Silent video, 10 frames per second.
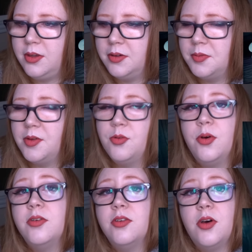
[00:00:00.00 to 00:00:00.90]
Young
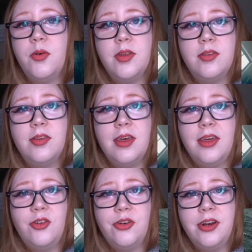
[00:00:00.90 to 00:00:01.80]
voice is always
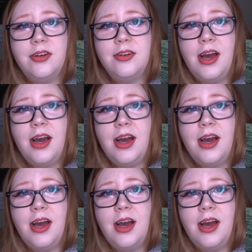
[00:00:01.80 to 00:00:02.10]
a treat.